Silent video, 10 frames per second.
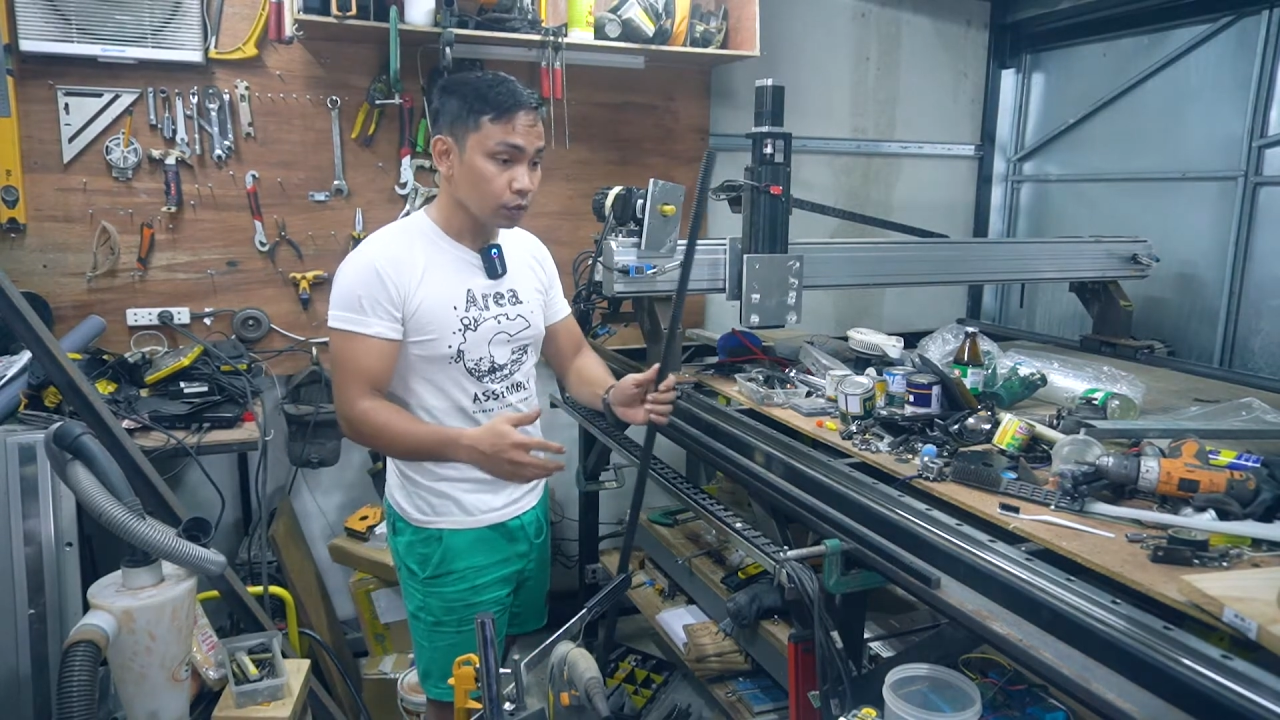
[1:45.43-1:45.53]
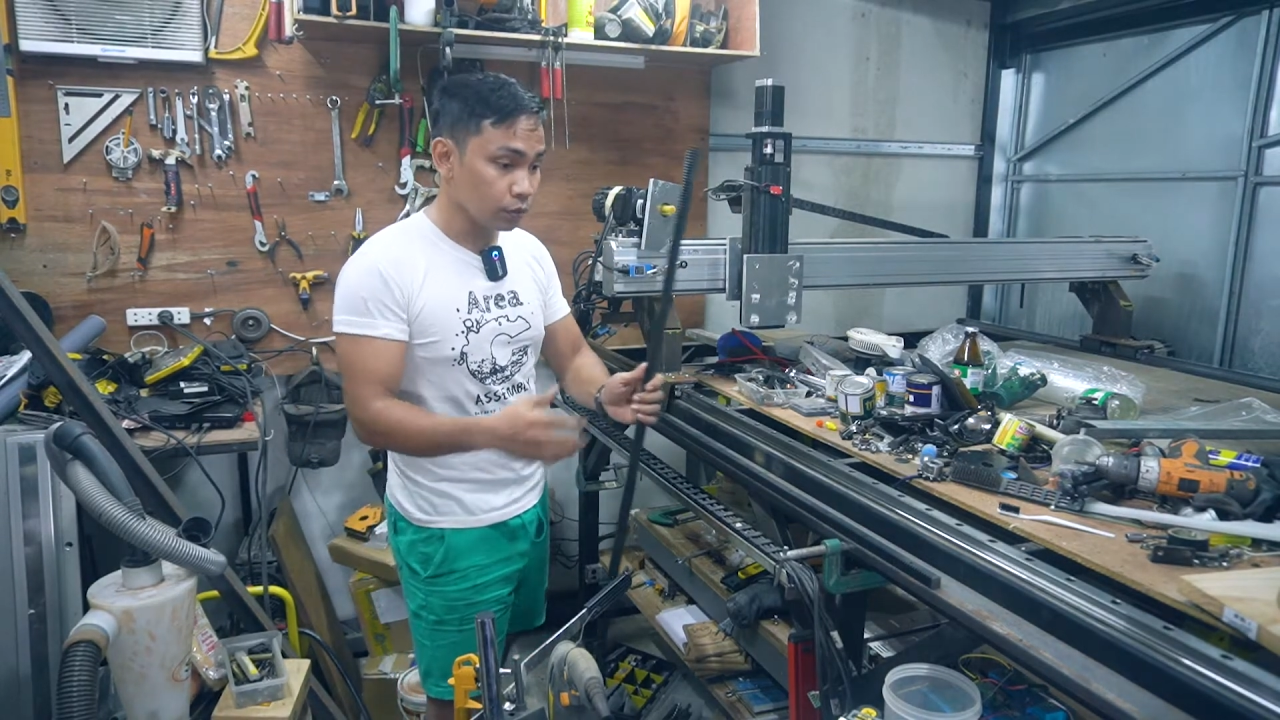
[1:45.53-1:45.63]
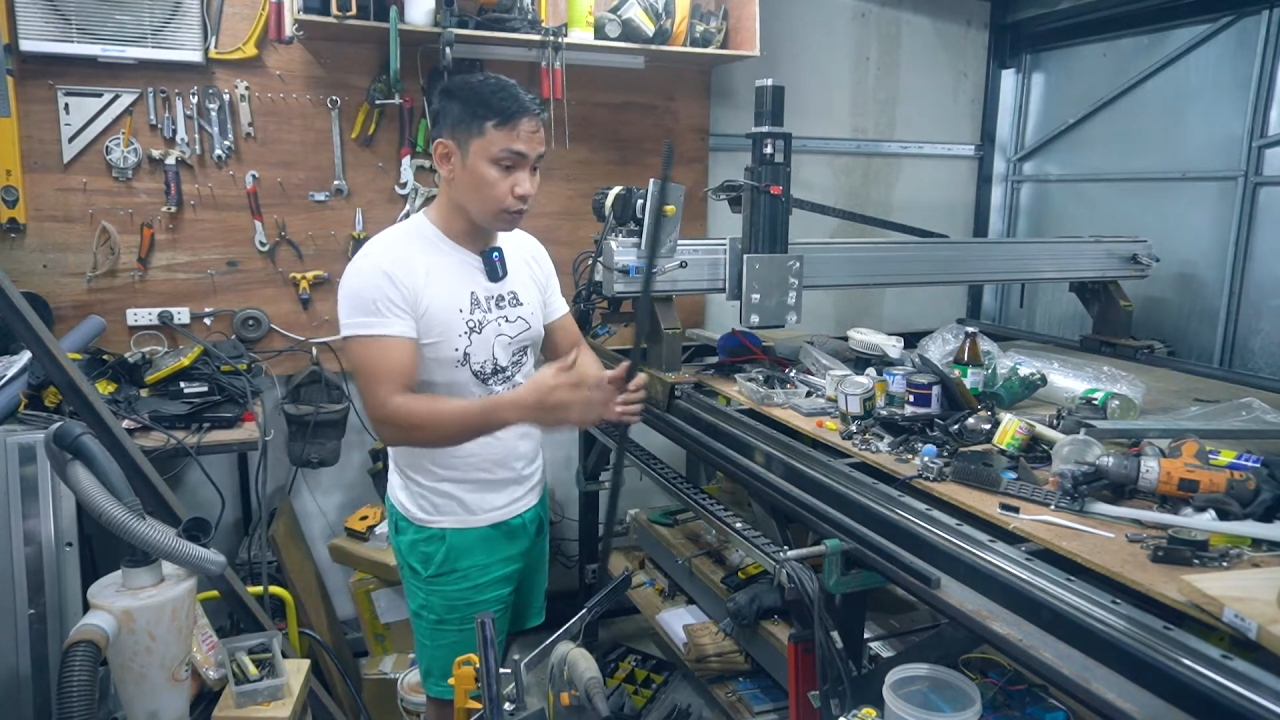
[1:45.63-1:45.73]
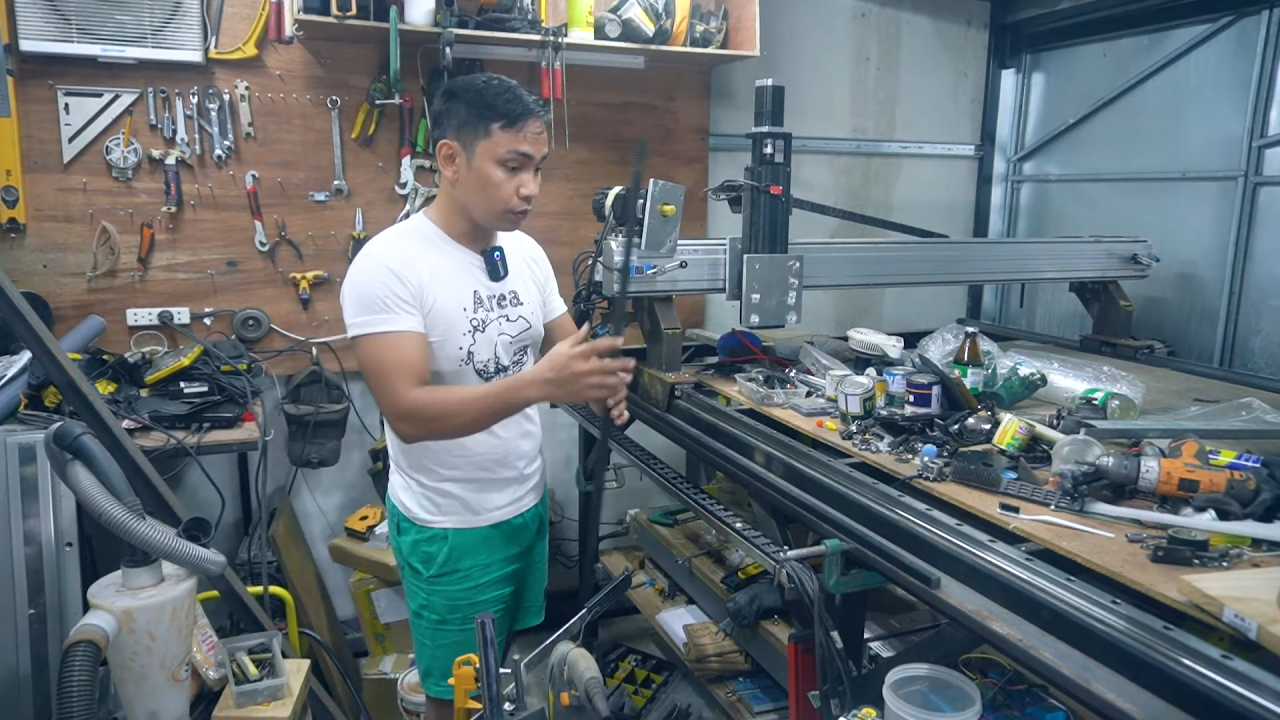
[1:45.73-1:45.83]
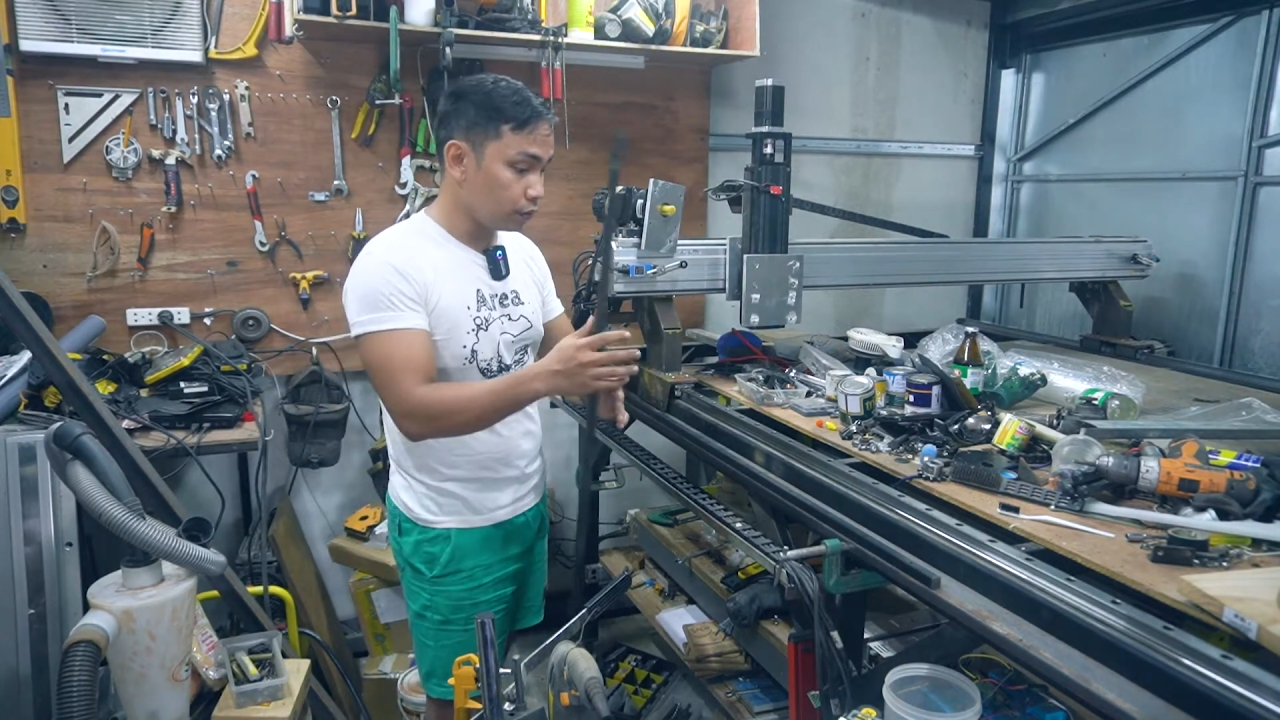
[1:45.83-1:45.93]

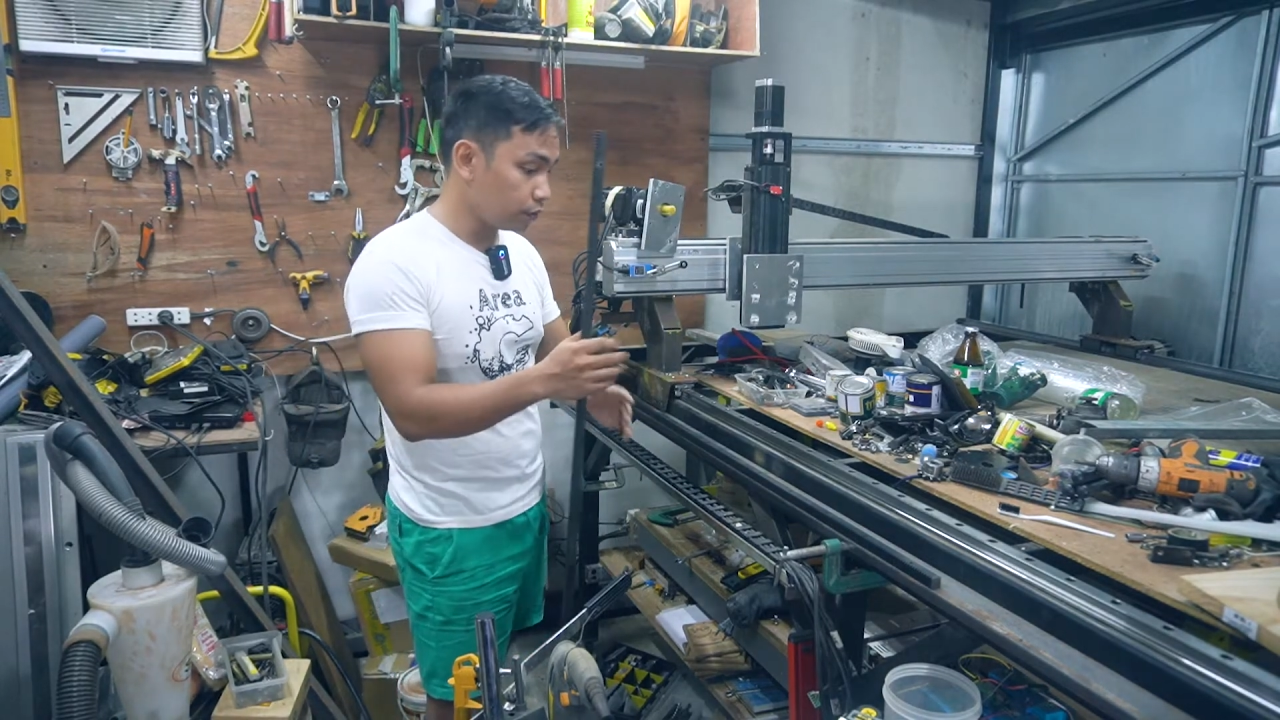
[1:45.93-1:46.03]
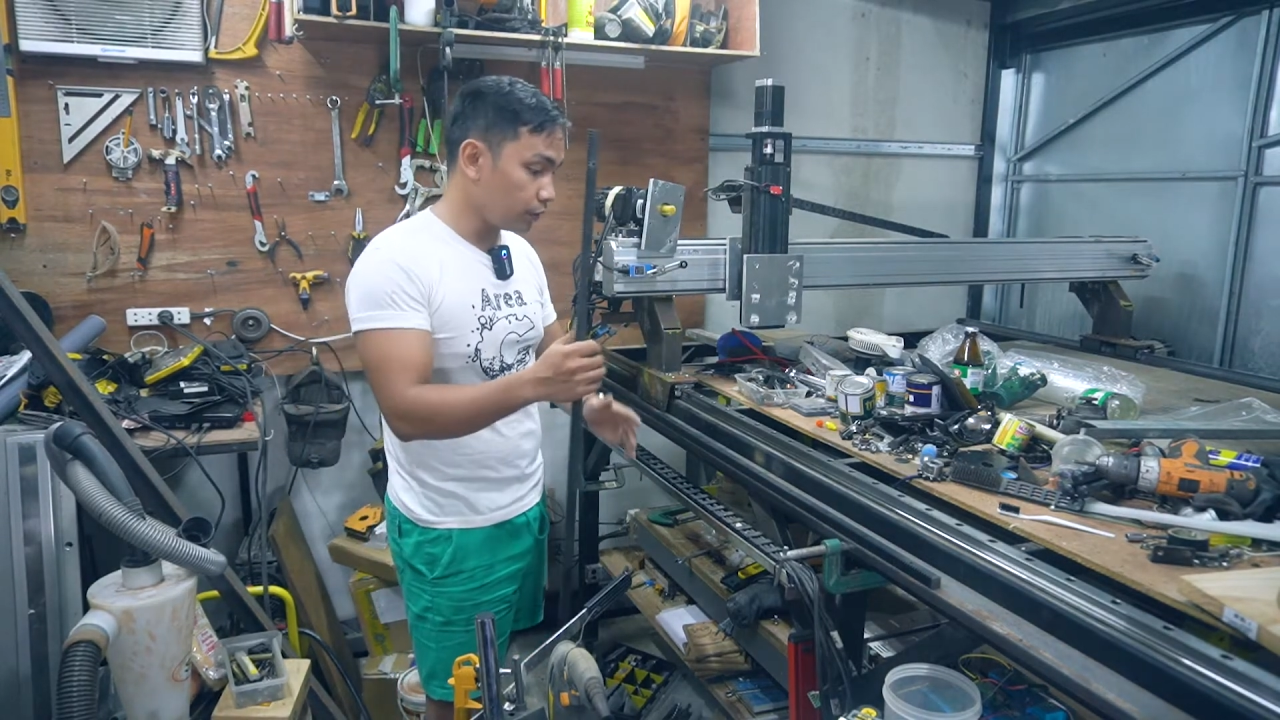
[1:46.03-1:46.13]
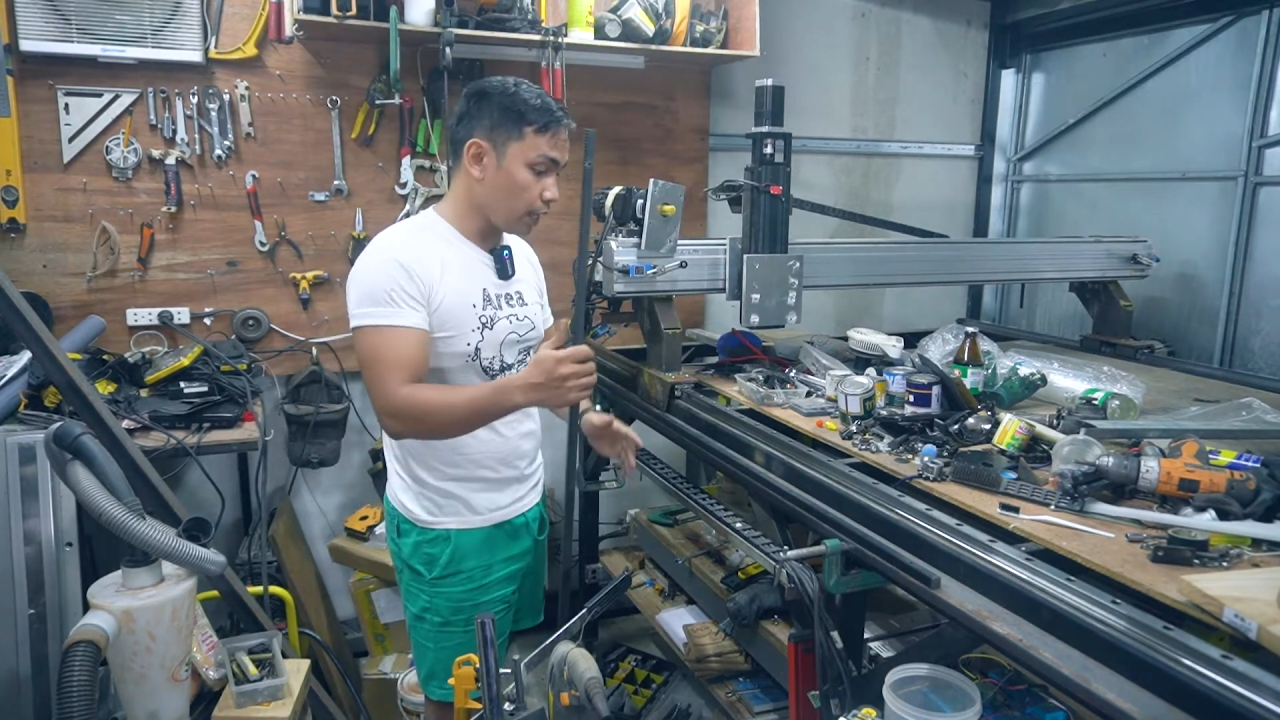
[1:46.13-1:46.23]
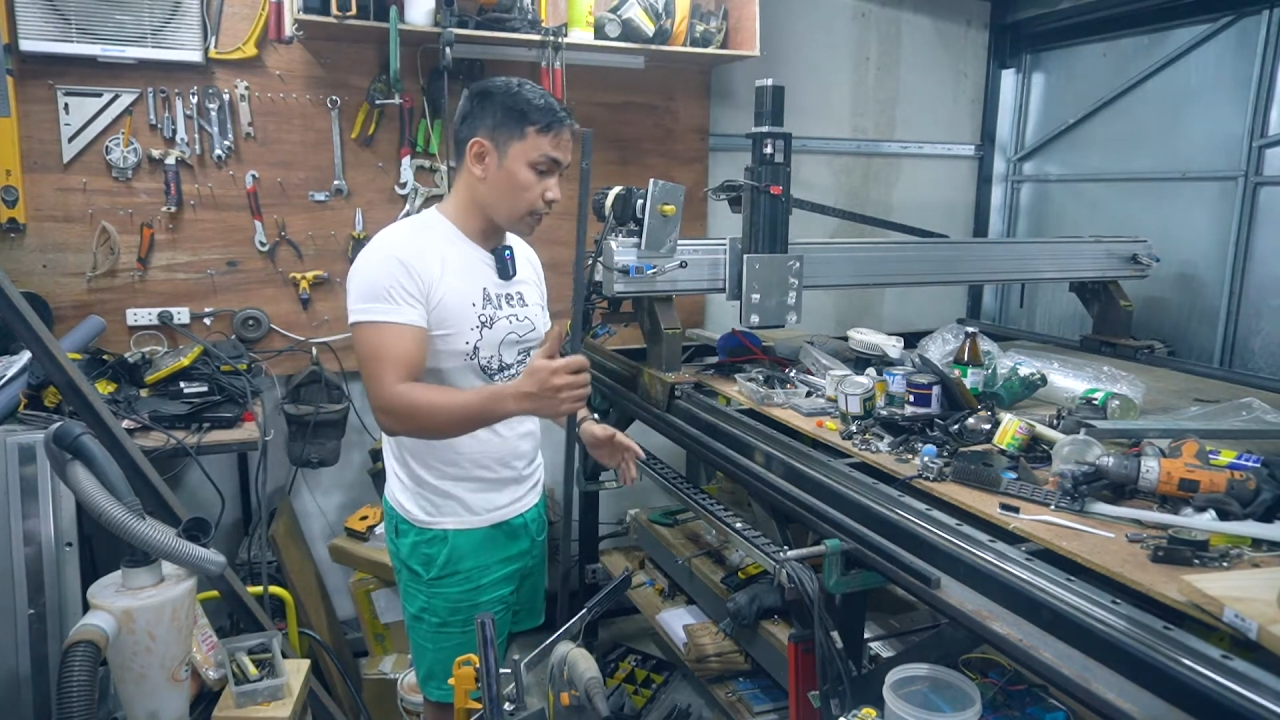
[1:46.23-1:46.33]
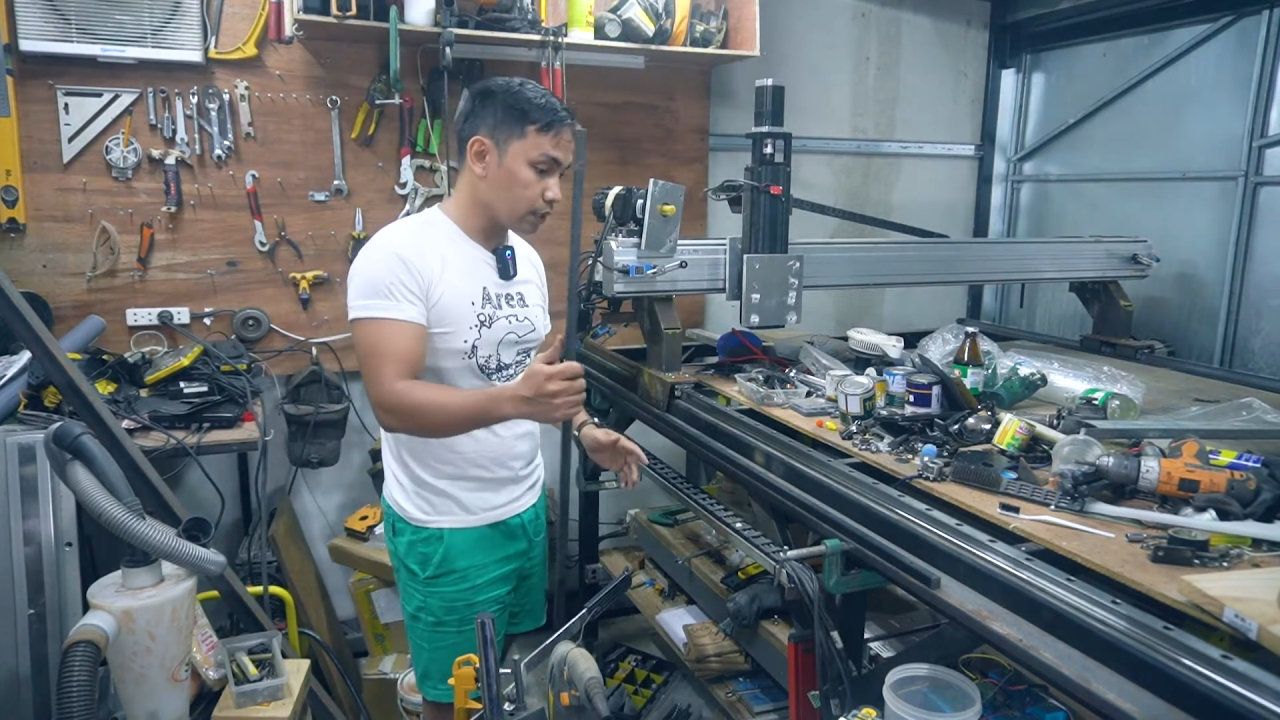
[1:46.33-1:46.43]

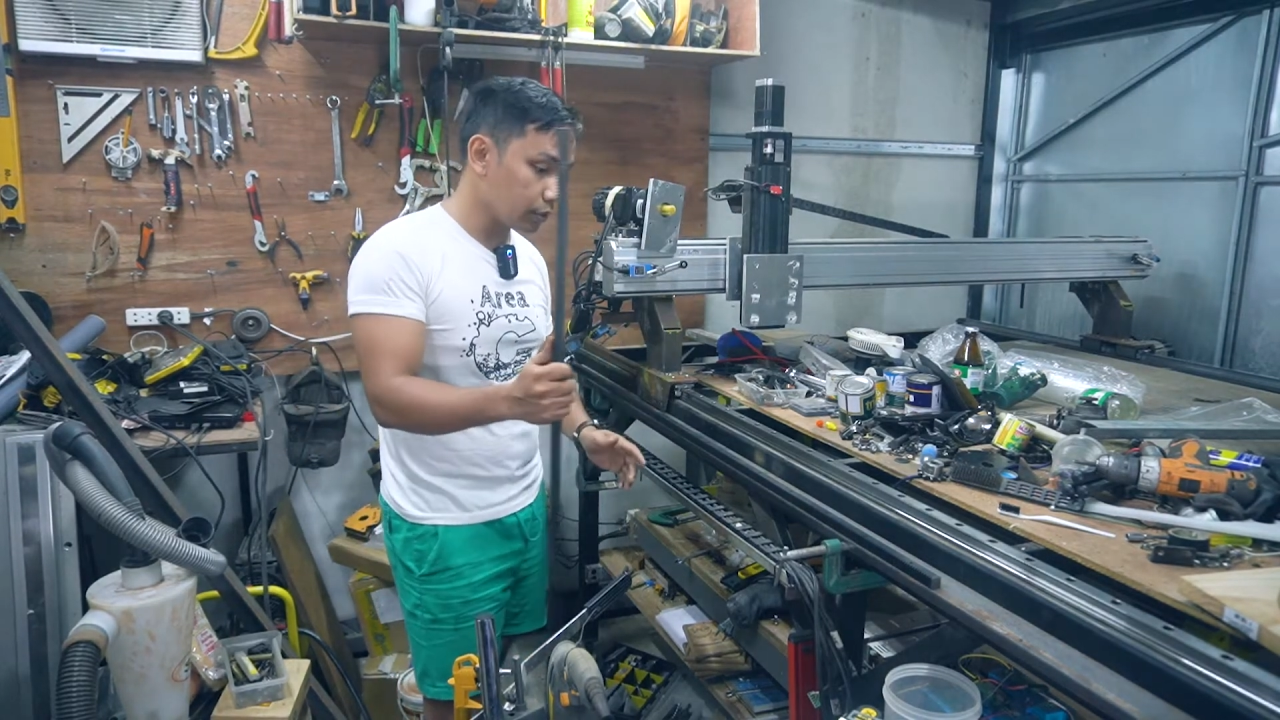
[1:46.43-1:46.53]
So yeah,